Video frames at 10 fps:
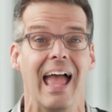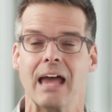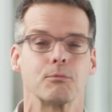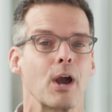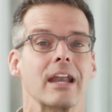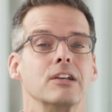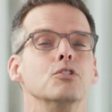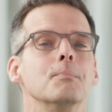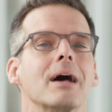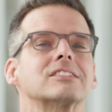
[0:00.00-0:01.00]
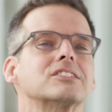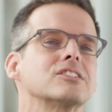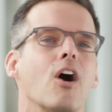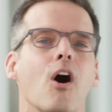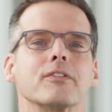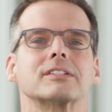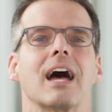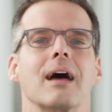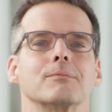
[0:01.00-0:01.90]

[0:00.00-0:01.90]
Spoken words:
And we're adding new messages all the time.